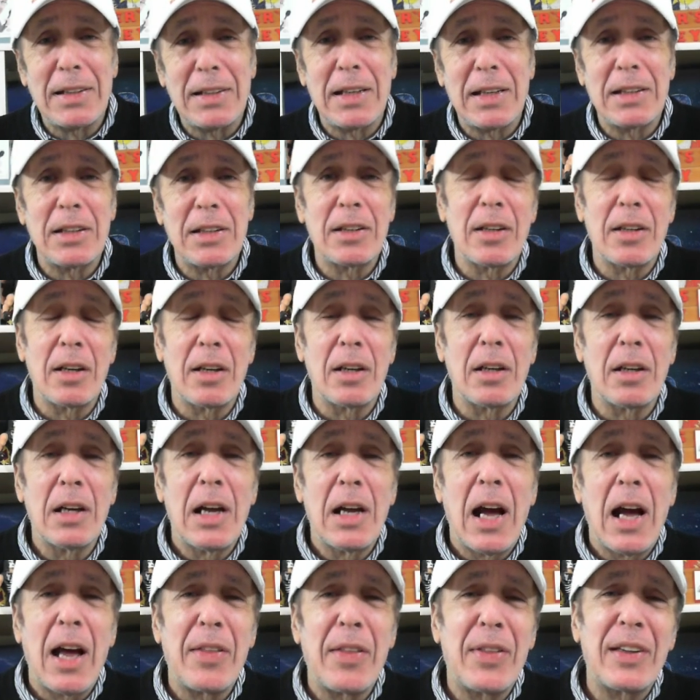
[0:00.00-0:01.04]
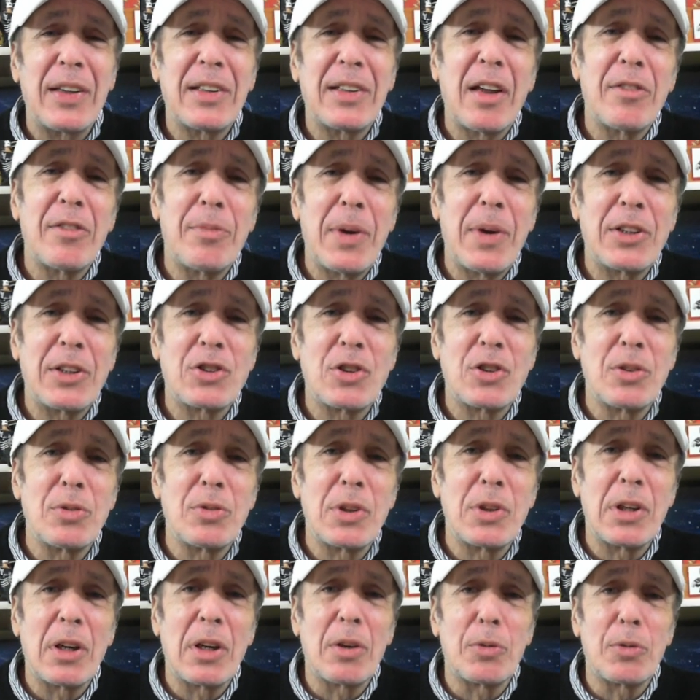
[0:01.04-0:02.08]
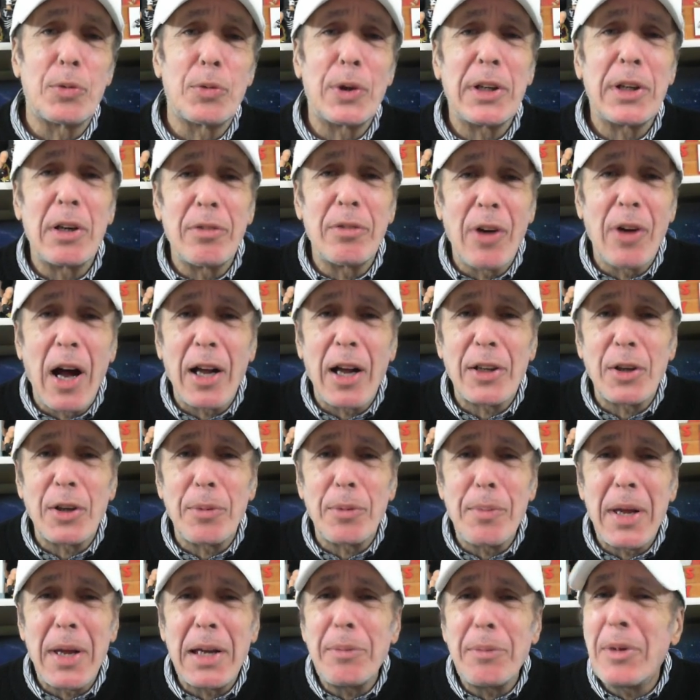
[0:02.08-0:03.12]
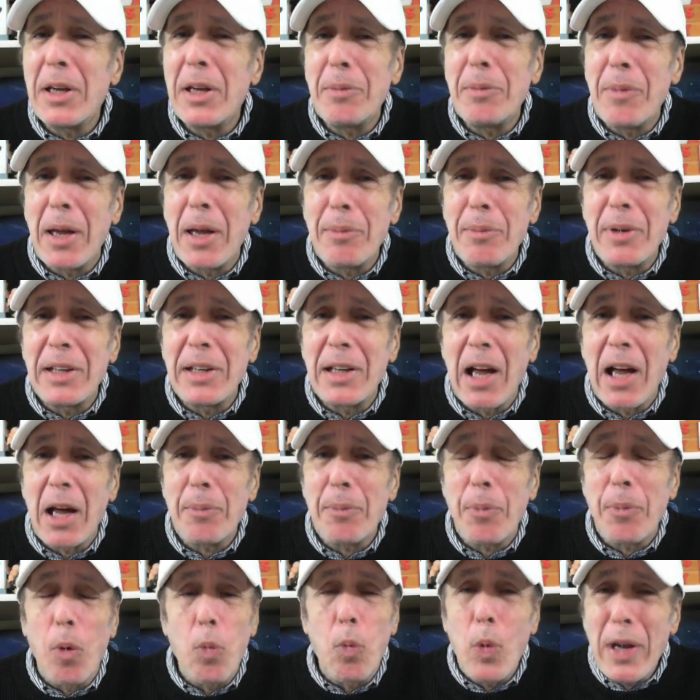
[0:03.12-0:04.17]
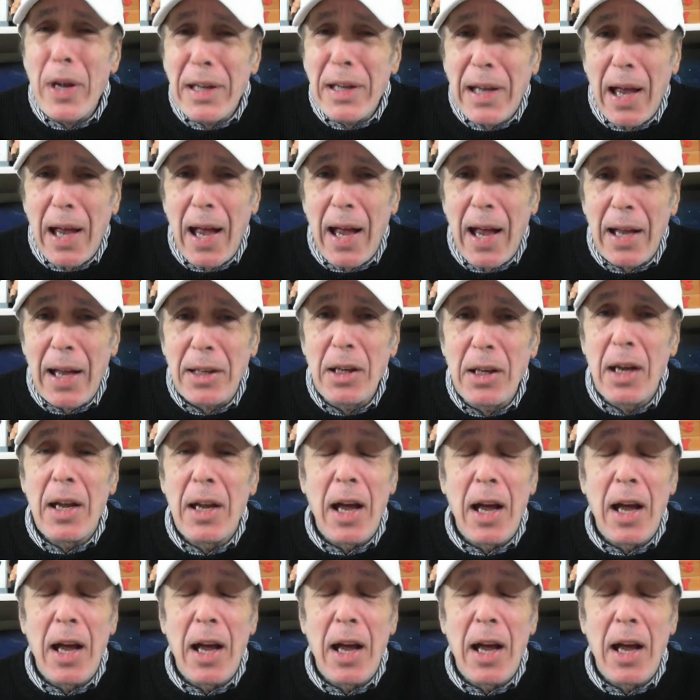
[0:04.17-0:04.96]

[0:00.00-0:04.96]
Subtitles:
and I think they've mentioned Ring of Honor, maybe not, but we can.